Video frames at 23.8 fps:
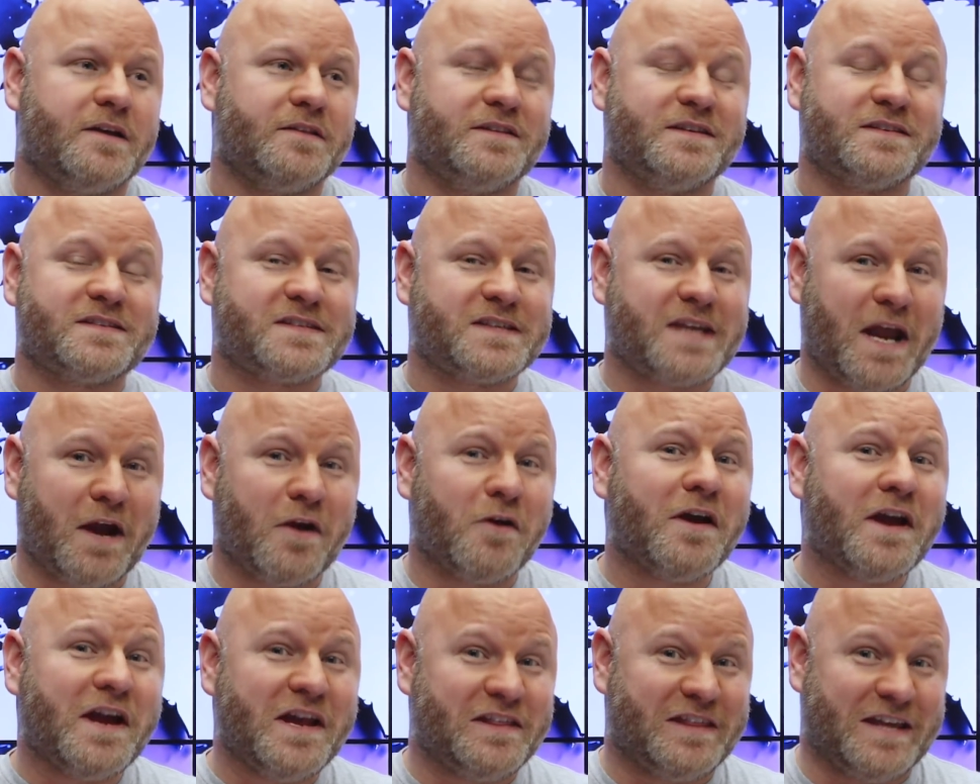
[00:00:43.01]
The
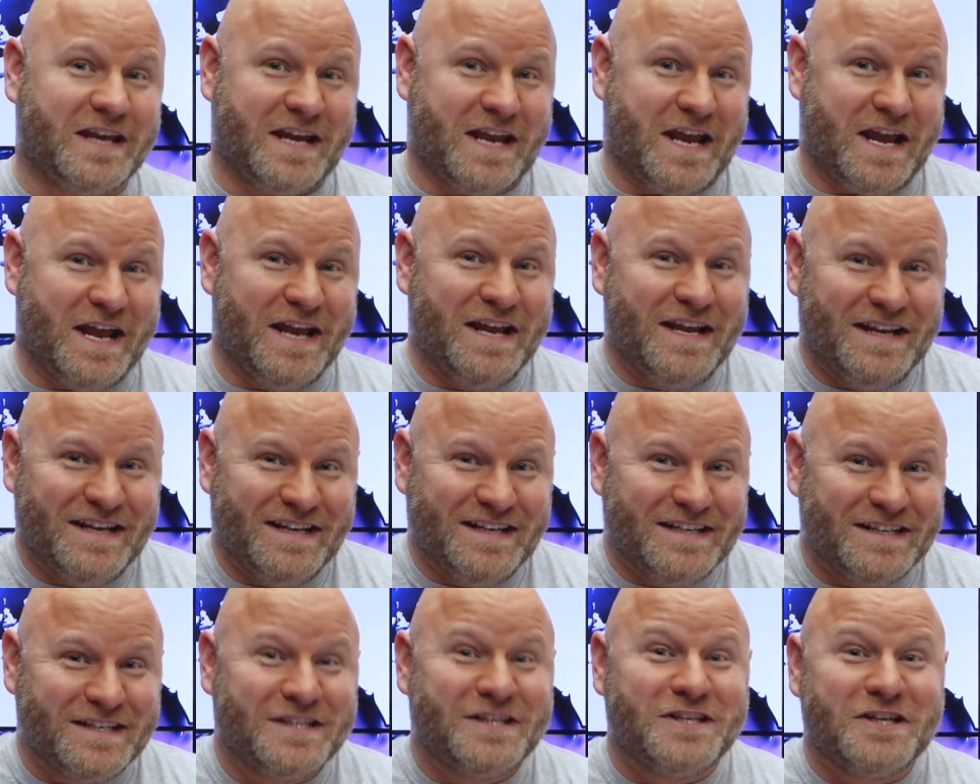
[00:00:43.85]
scary thing
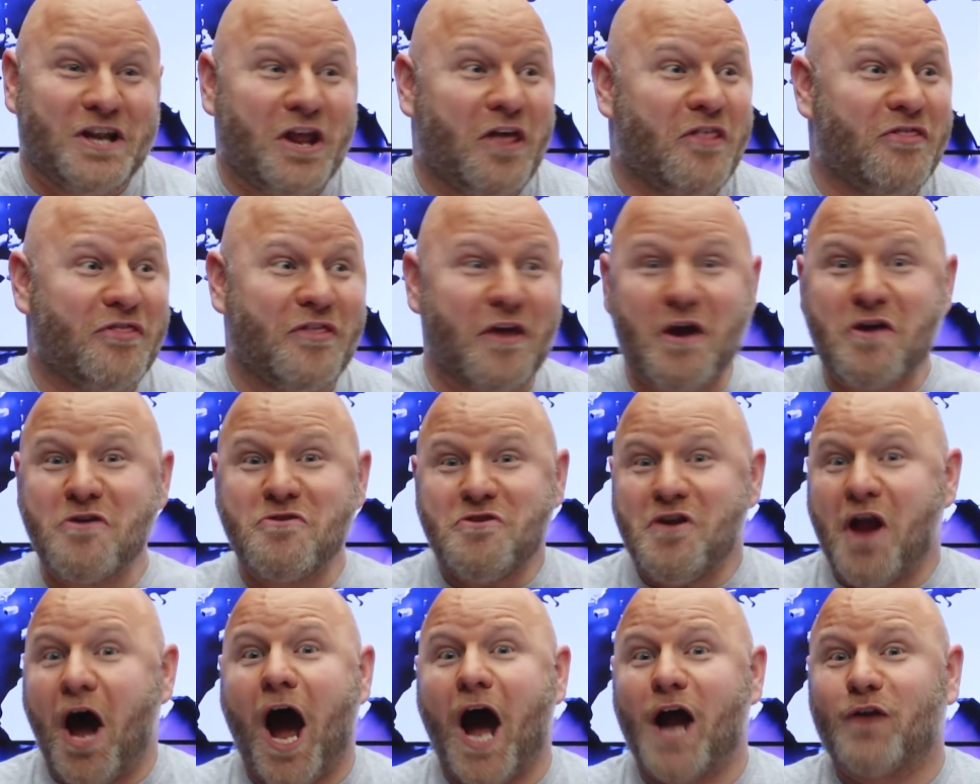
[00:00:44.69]
is they're
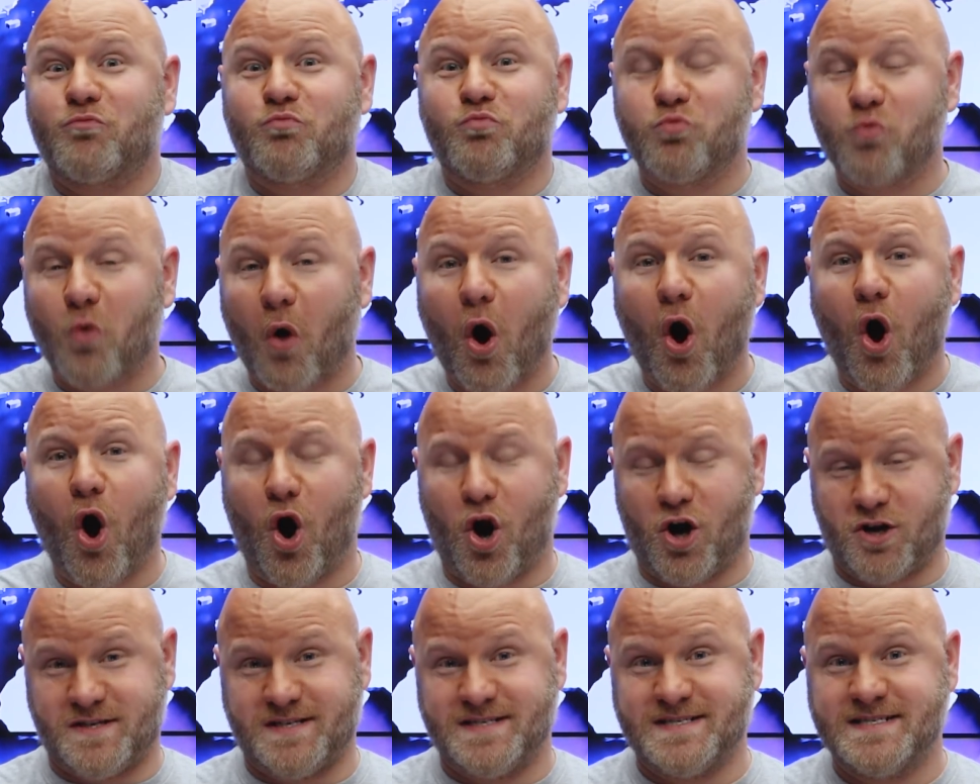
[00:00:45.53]
not
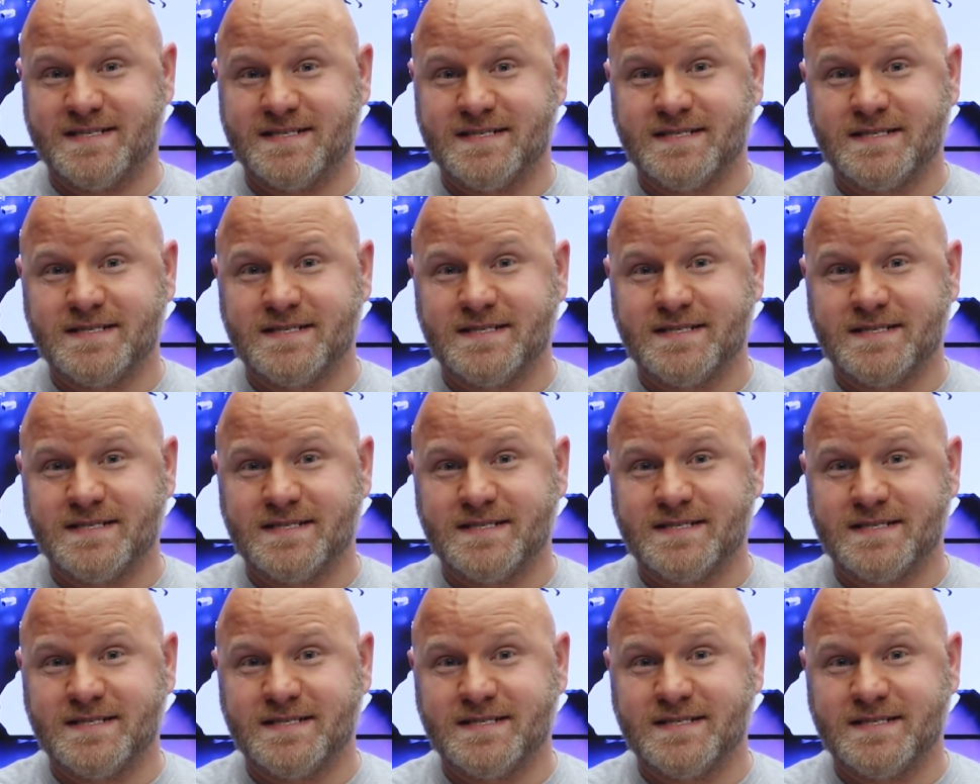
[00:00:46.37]
wrong.